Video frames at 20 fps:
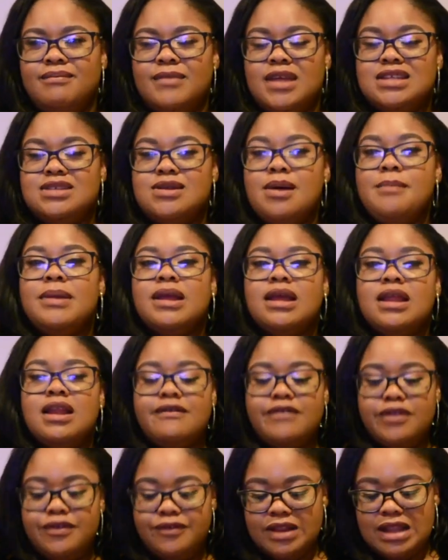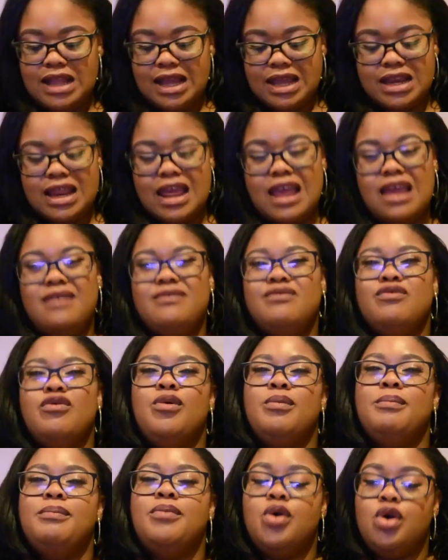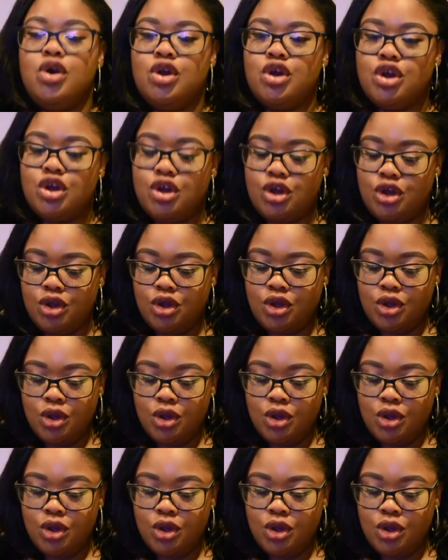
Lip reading: it's not big enough to fit like an A4 book,